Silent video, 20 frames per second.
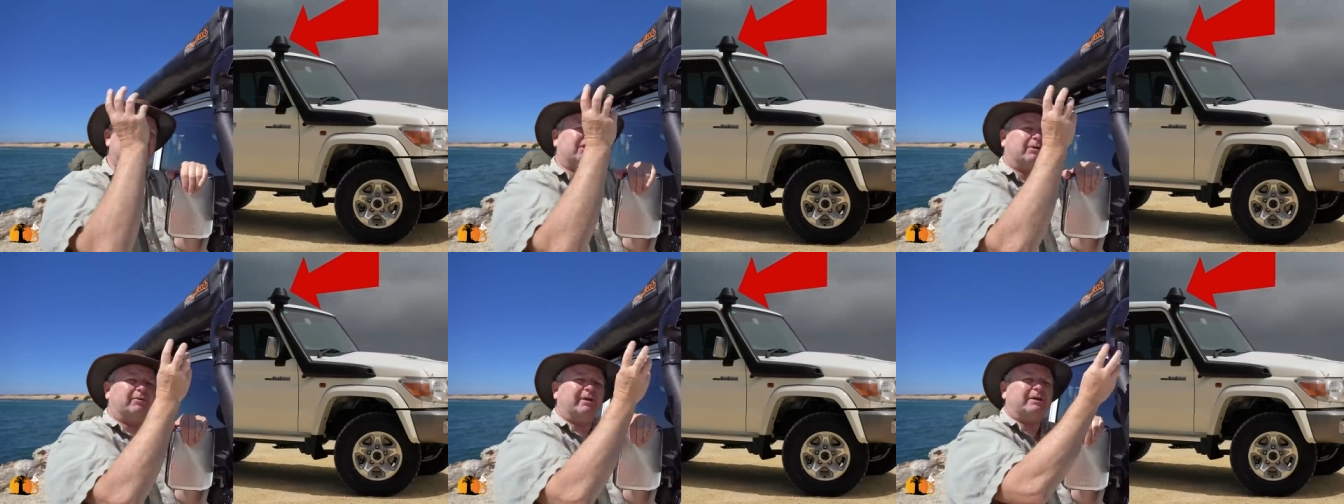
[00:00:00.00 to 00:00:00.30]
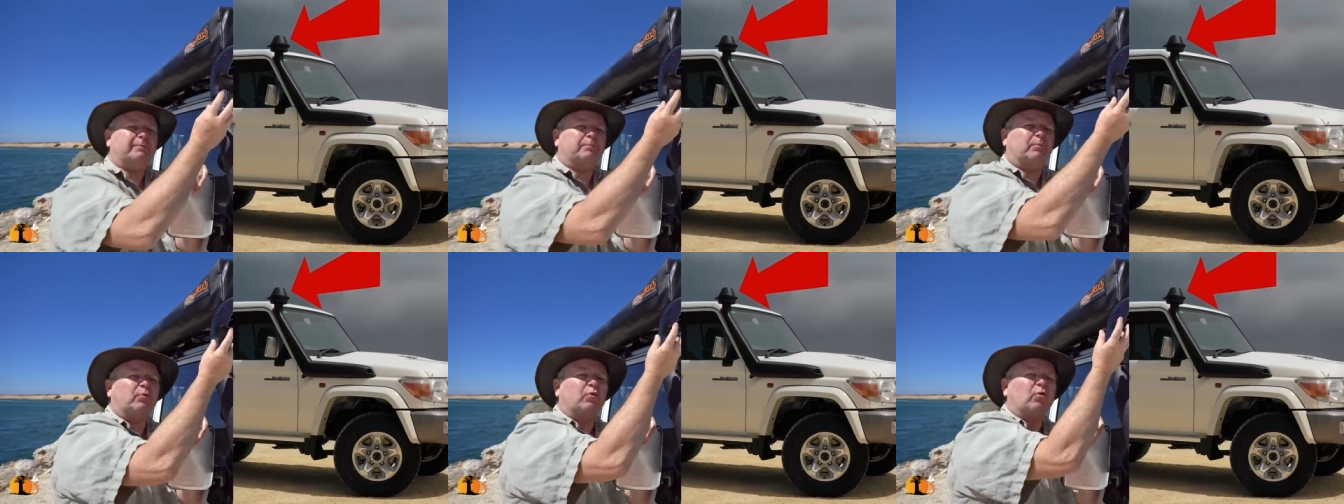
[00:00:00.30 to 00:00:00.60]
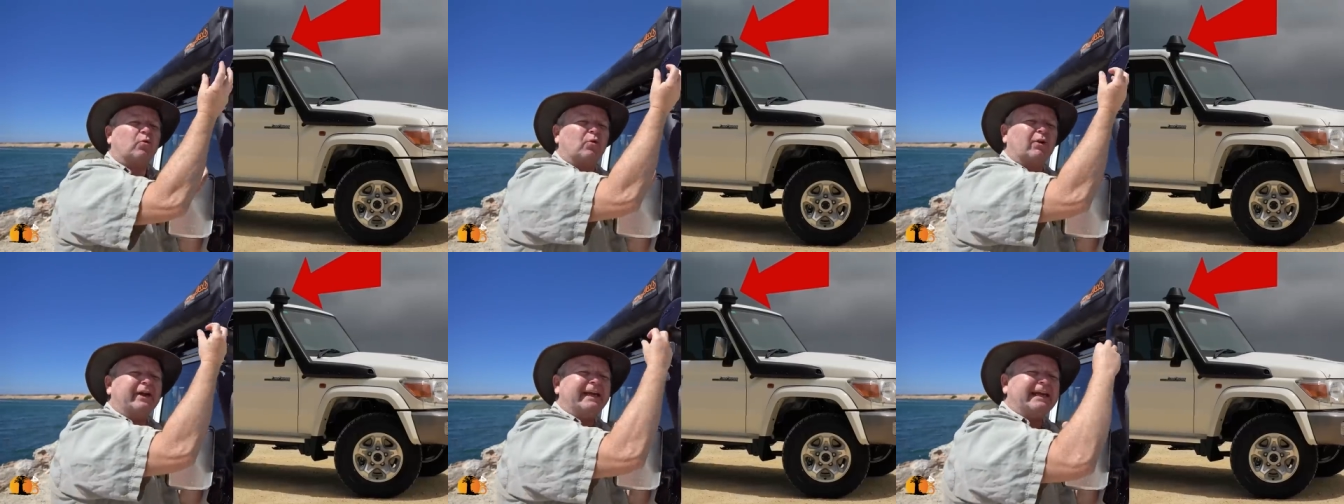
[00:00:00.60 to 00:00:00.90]
so it
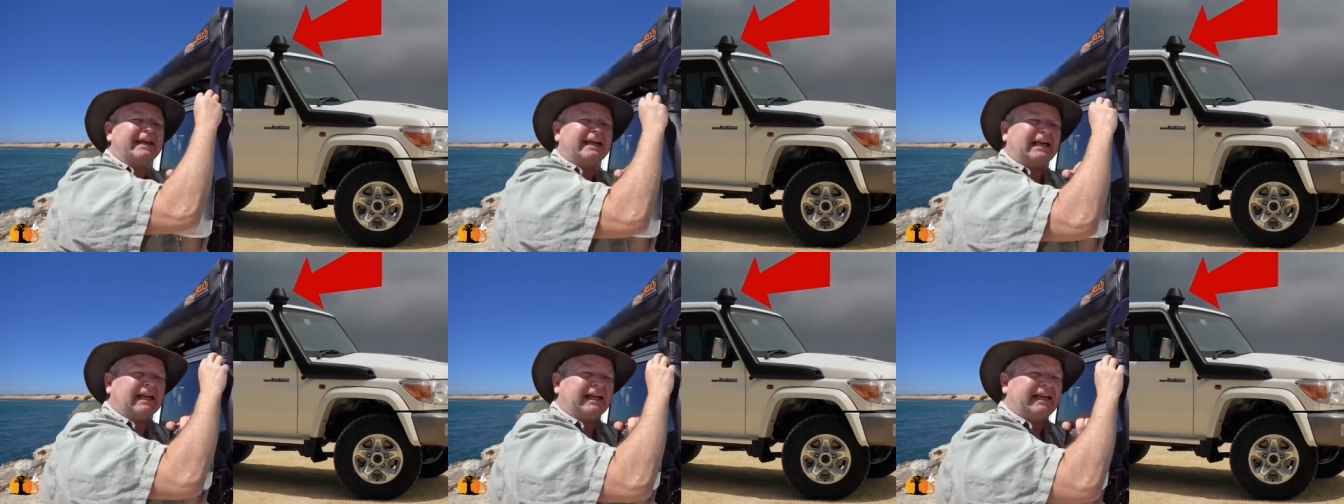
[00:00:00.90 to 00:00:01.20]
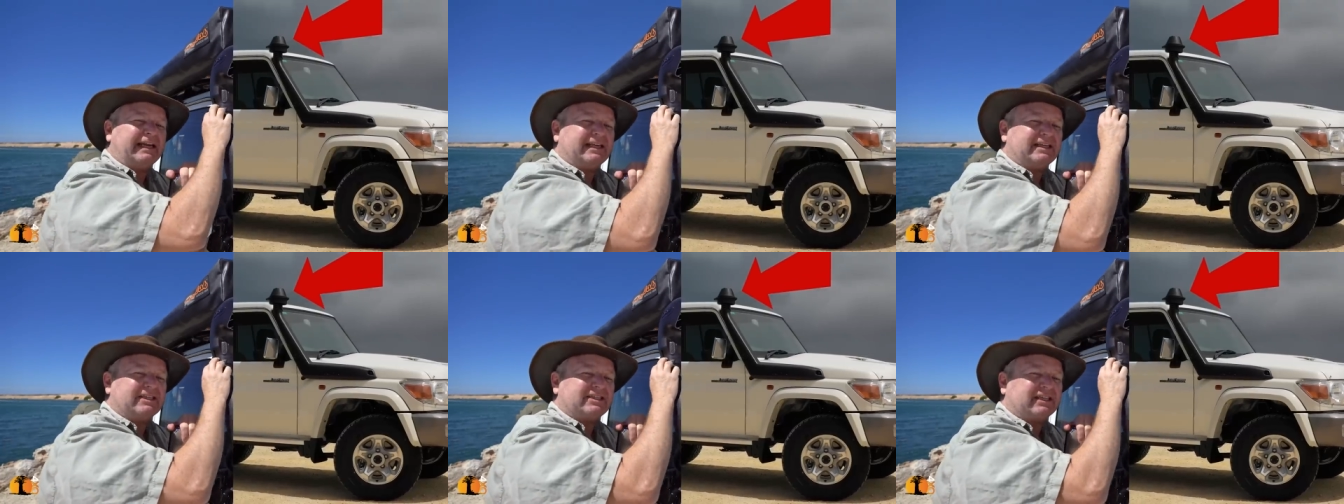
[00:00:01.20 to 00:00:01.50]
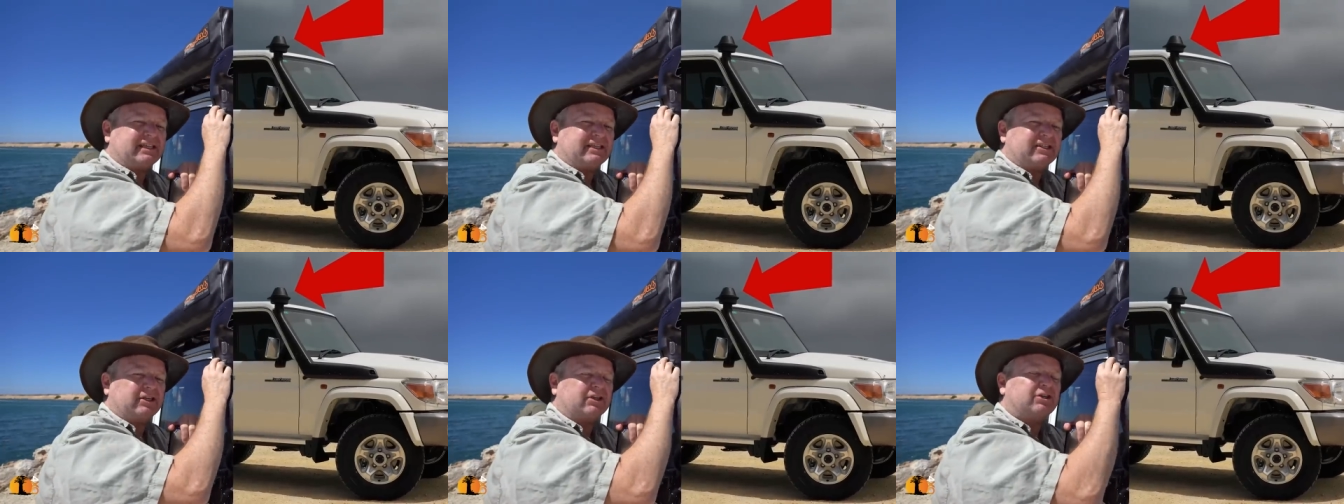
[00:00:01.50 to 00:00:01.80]

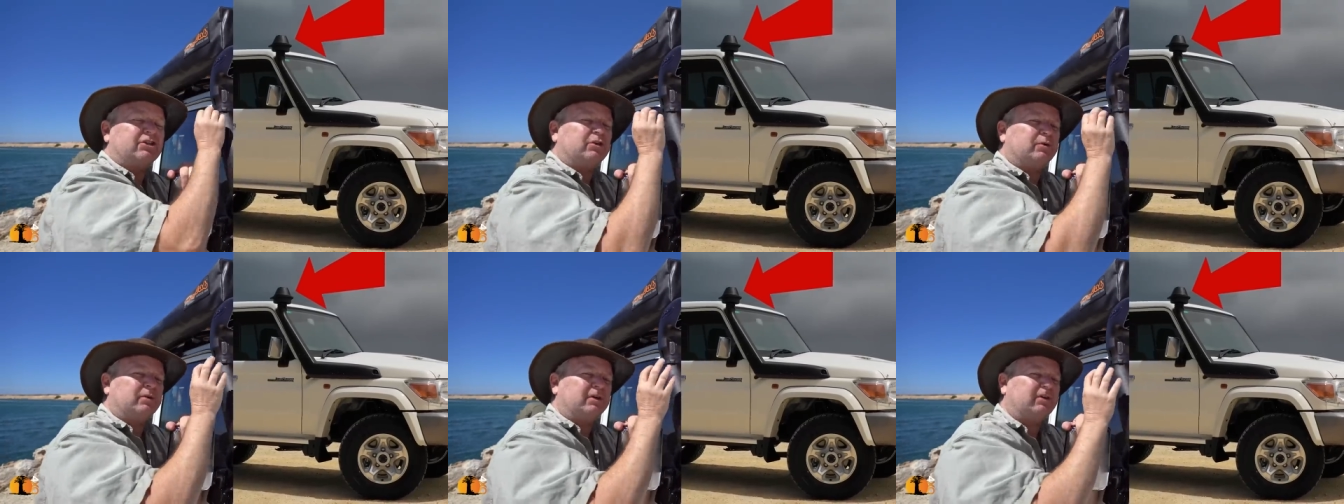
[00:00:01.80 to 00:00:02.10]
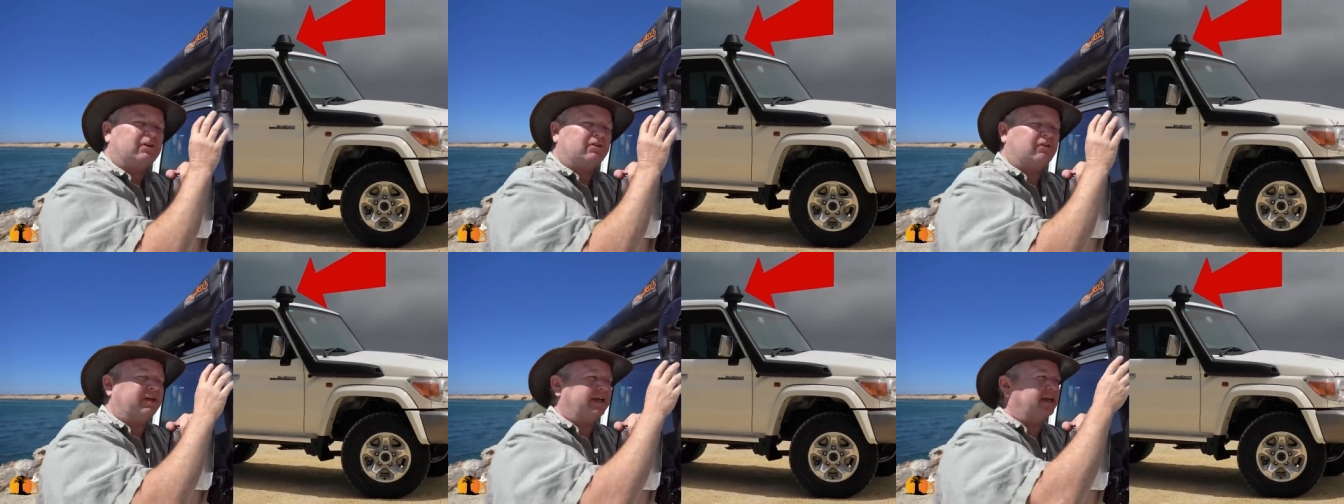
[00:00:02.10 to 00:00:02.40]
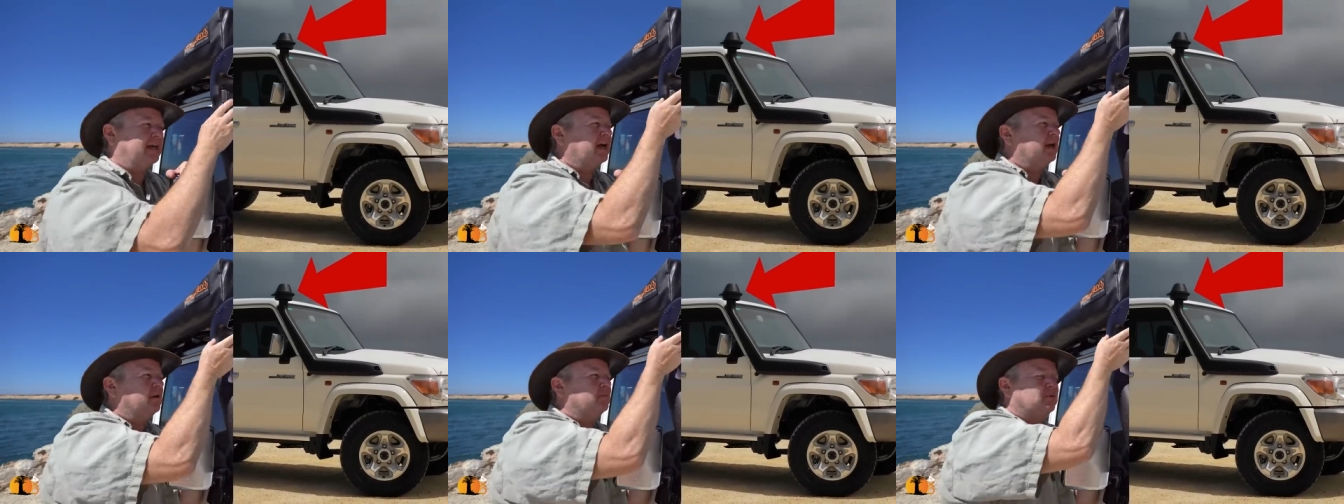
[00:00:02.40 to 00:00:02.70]
pre-cleans it to a
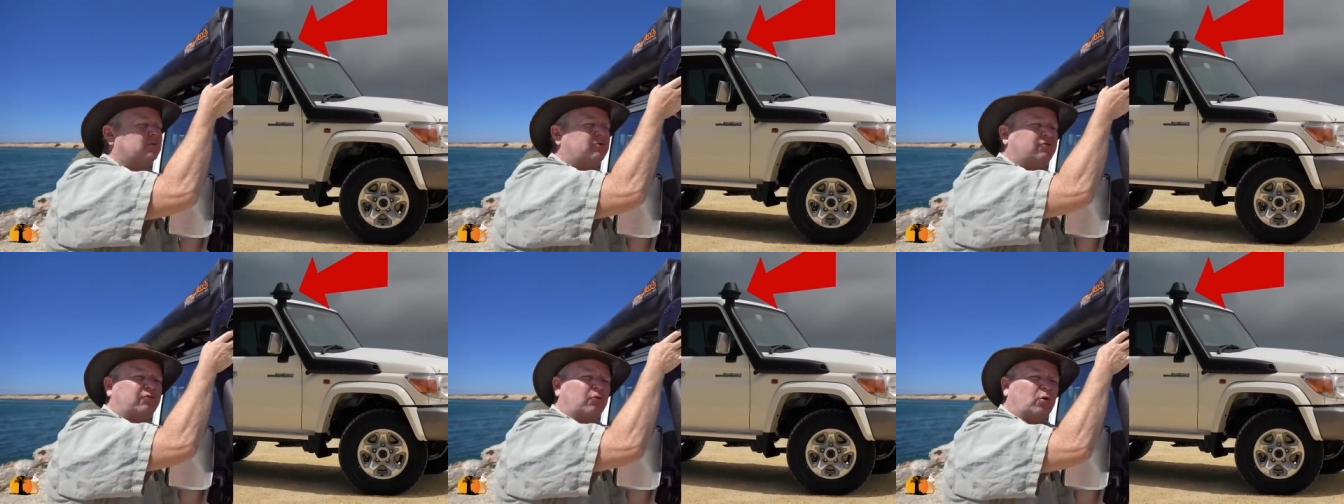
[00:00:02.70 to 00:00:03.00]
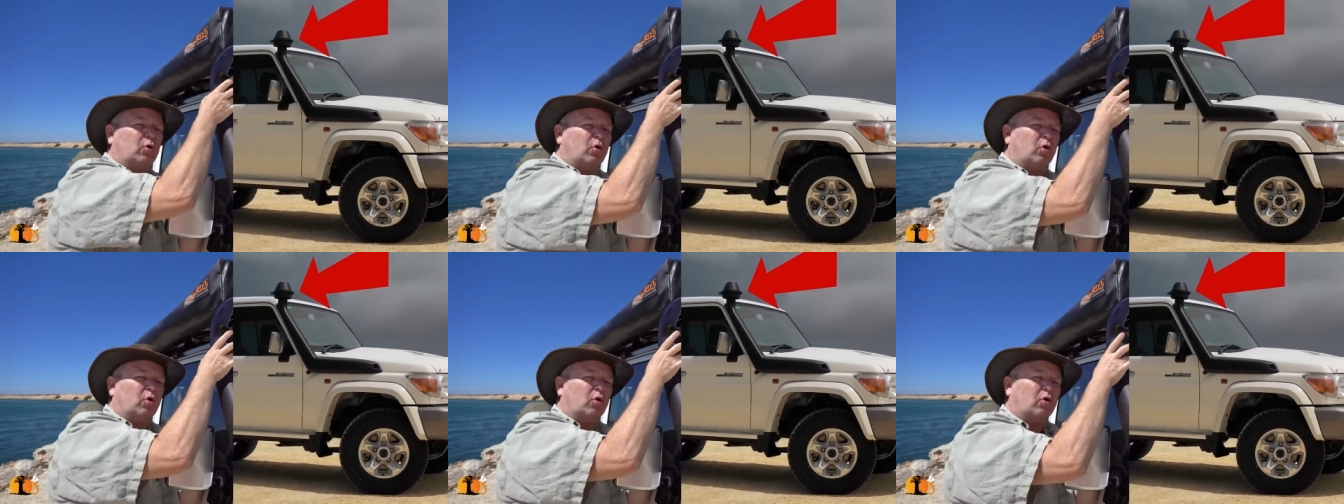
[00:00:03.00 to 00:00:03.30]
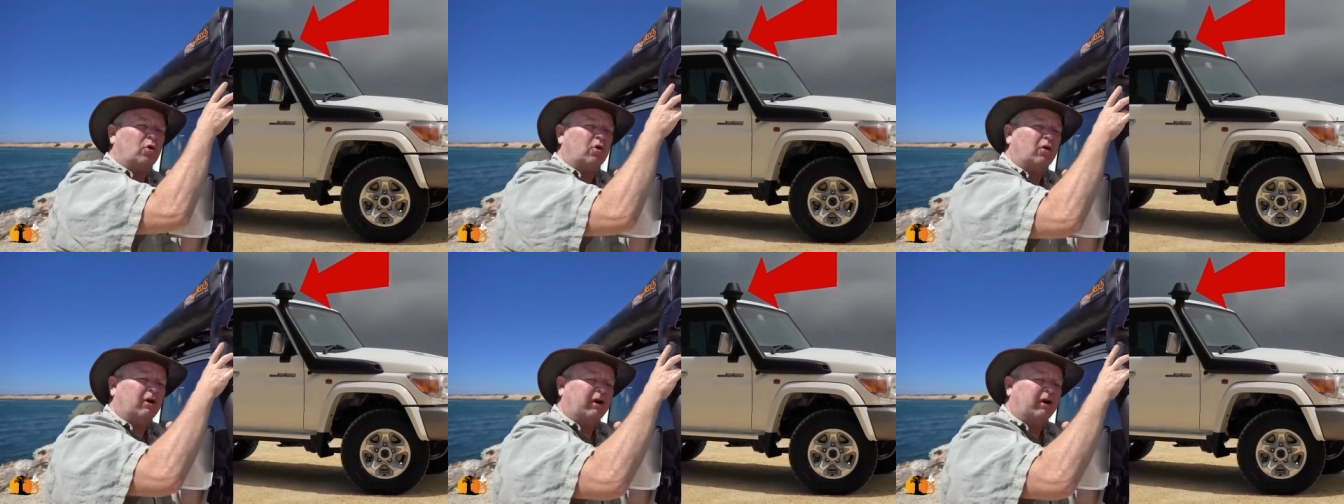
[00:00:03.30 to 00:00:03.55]
degree before